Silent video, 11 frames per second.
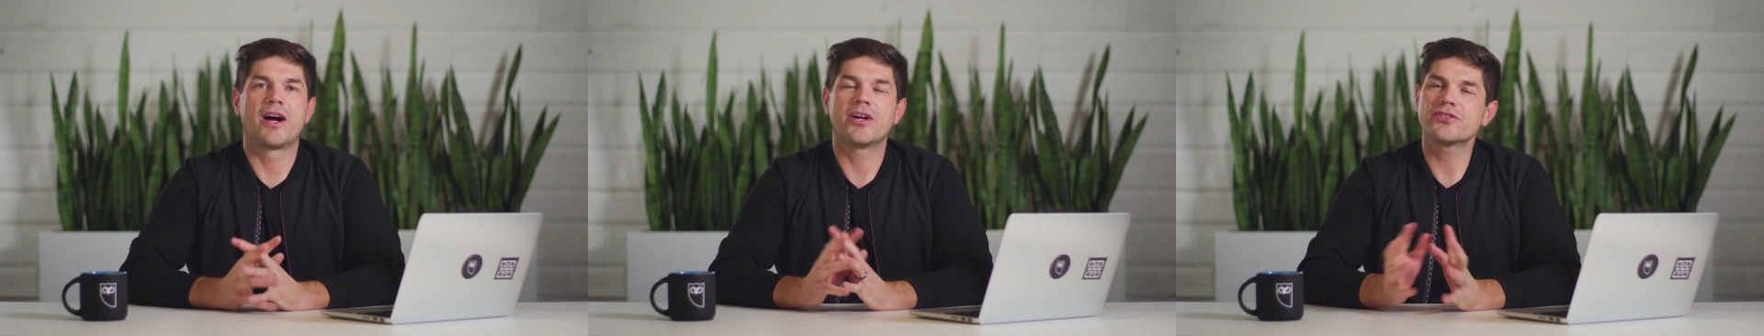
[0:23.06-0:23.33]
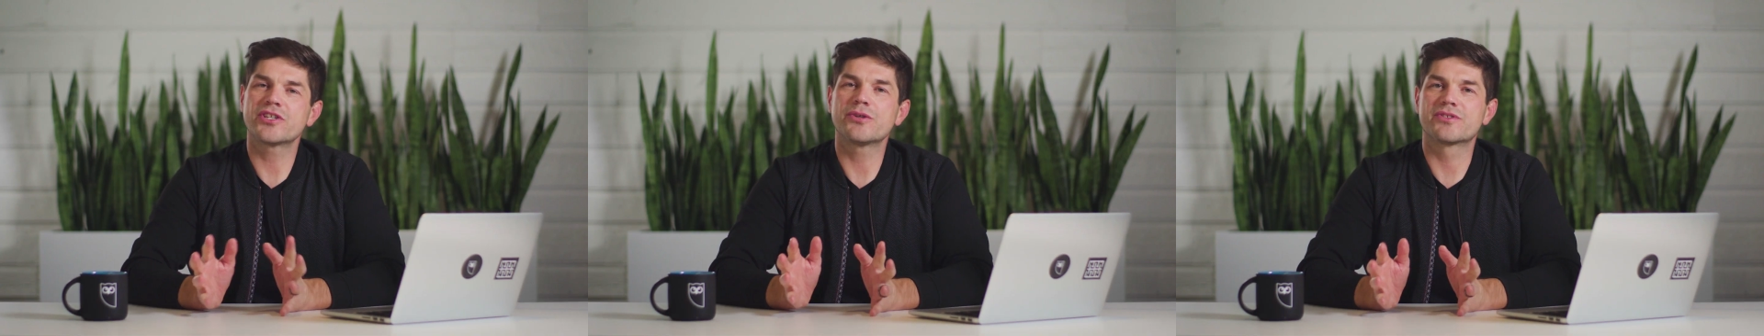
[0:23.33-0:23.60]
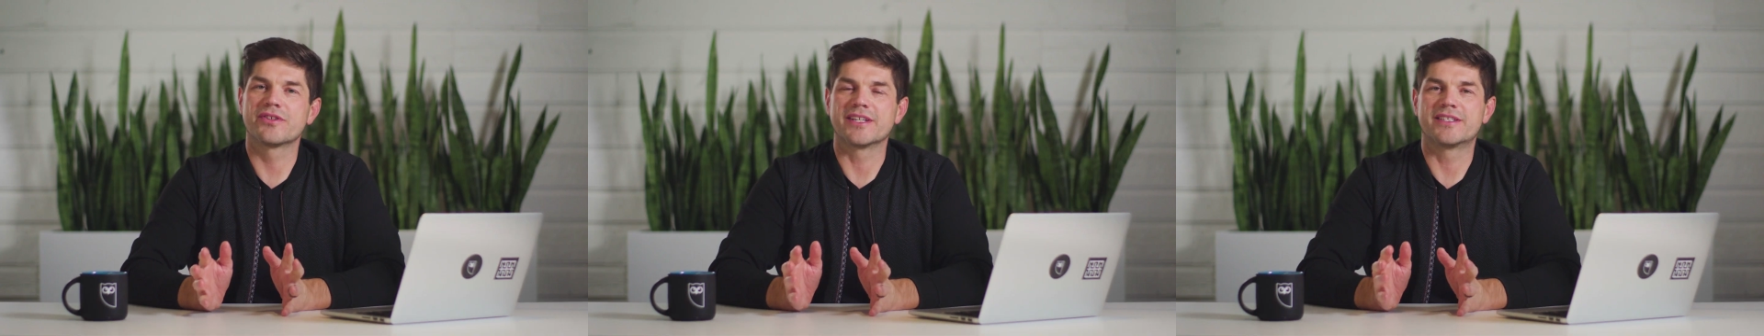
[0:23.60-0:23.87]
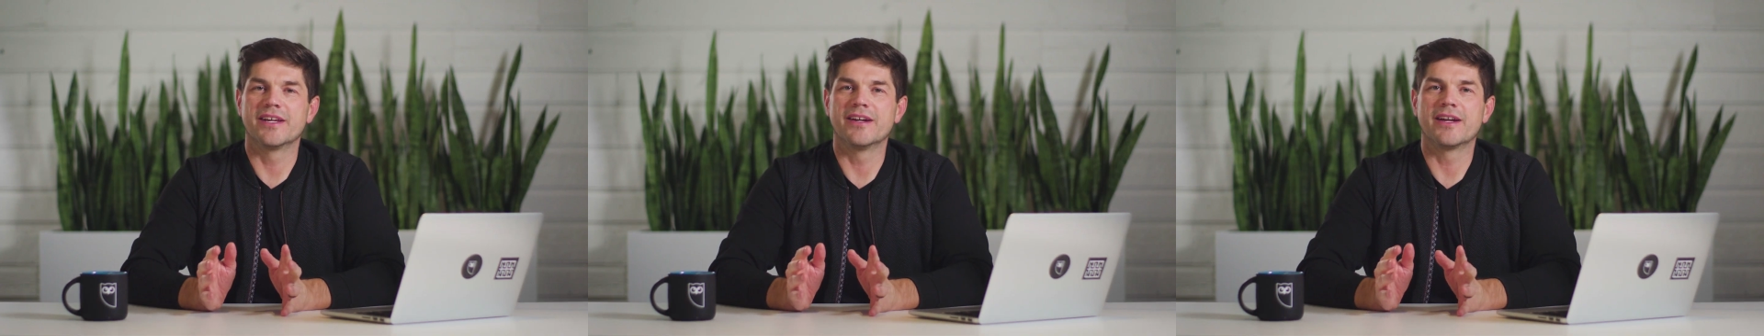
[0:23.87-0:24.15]
I also use
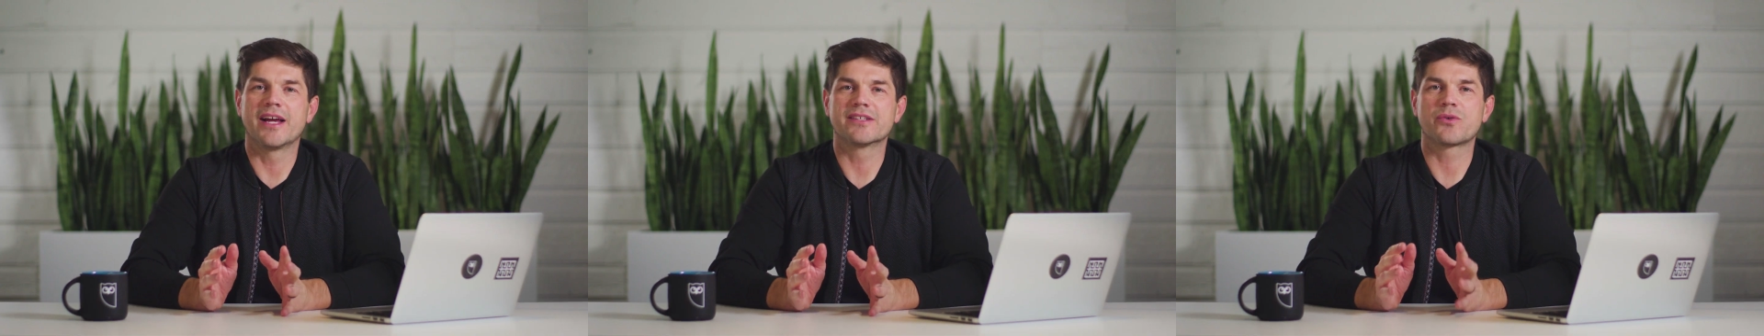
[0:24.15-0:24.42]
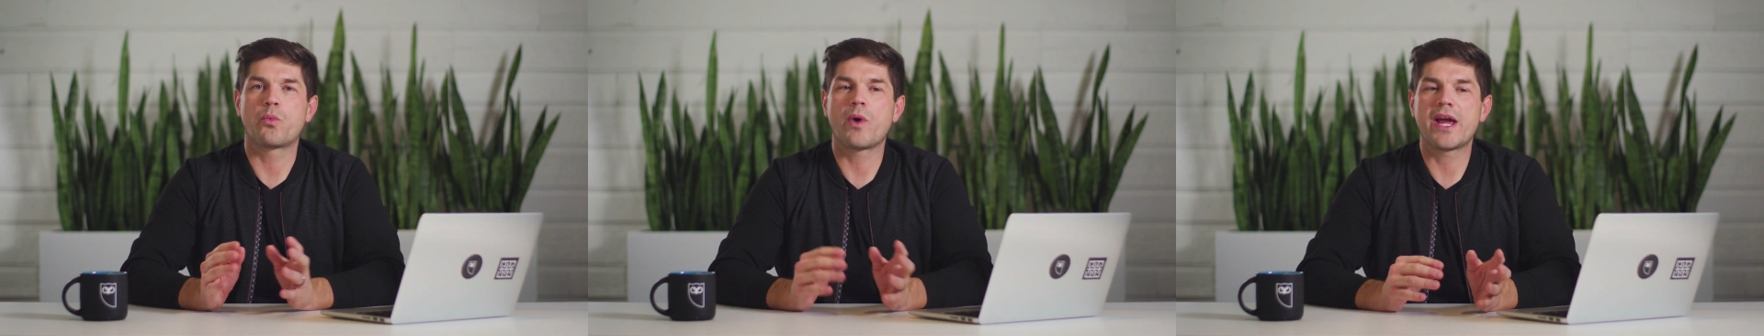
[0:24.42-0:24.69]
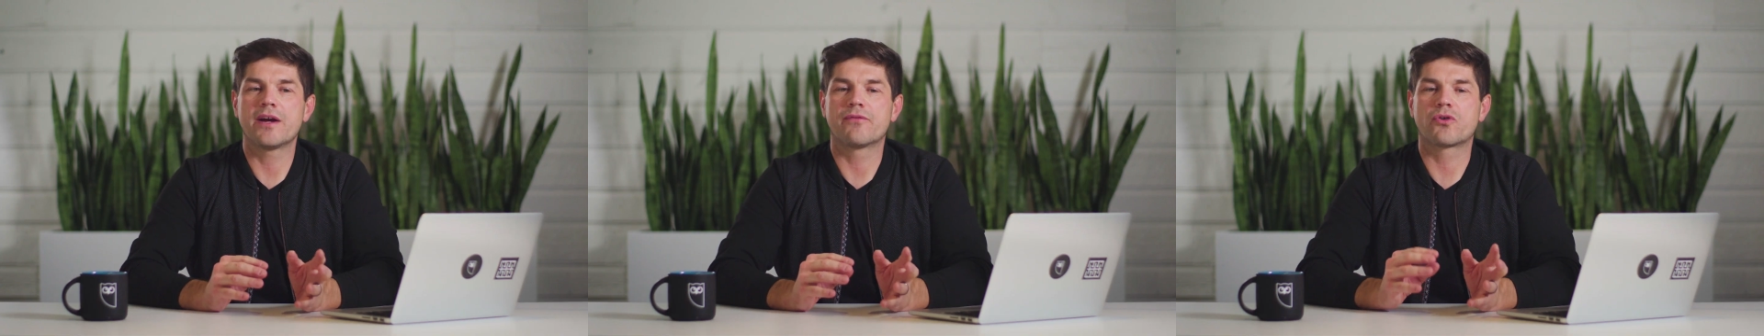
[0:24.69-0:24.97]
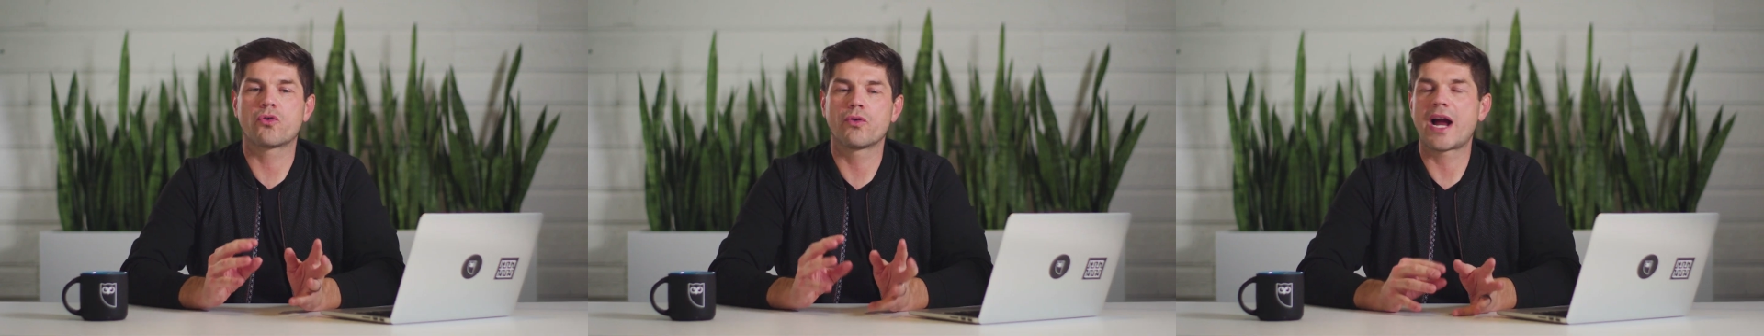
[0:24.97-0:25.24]
LinkedIn as a way of
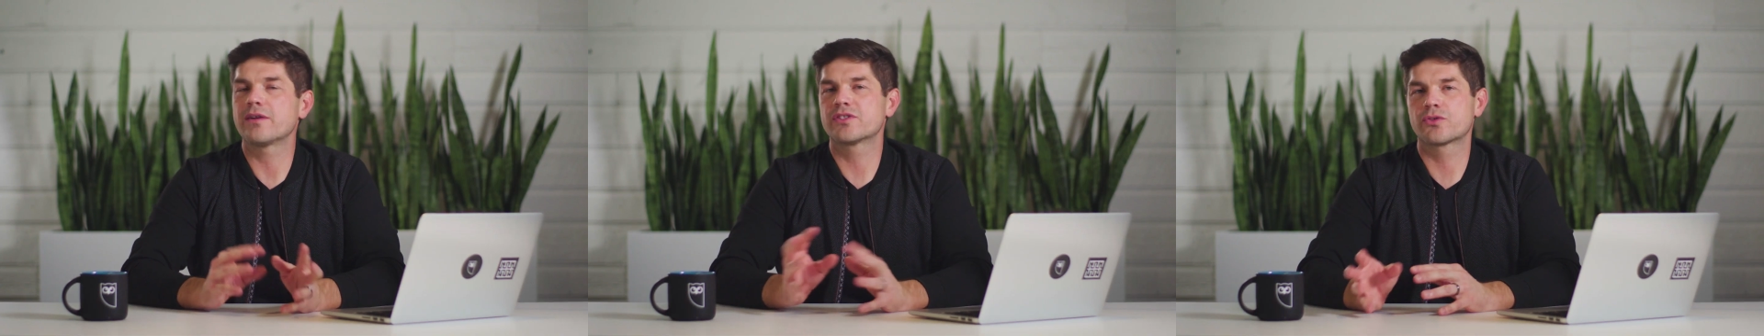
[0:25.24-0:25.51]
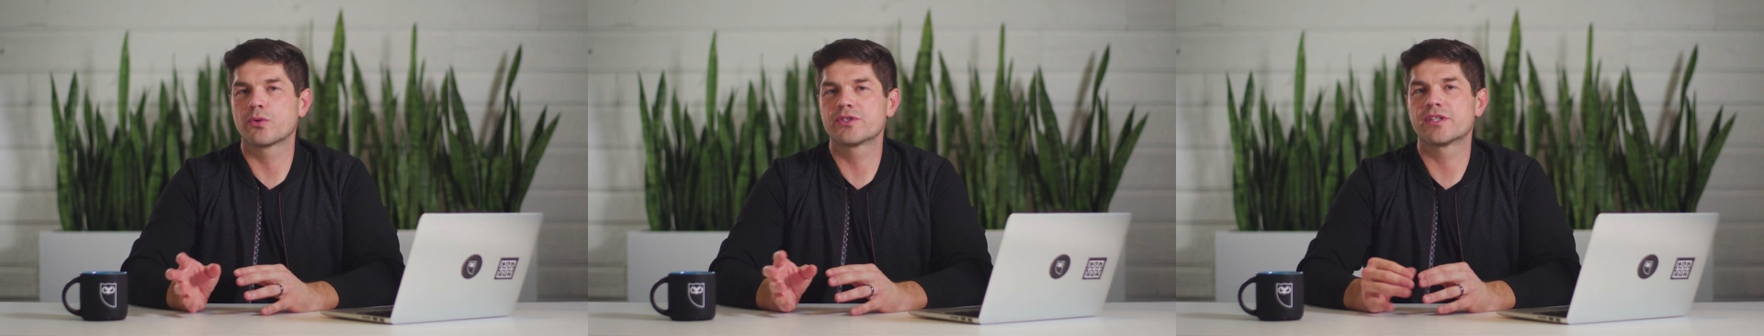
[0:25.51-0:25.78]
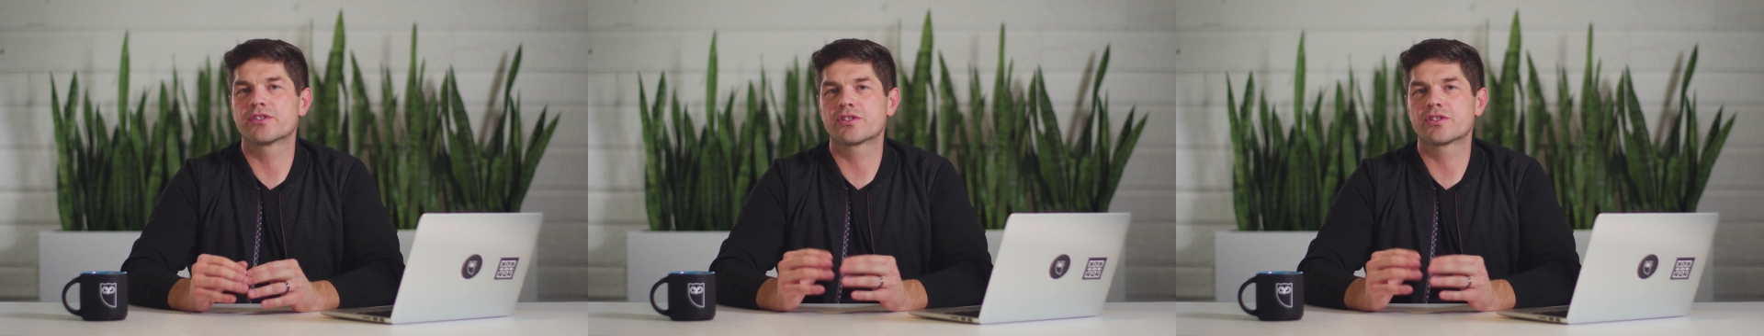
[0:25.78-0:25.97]
crowdsourcing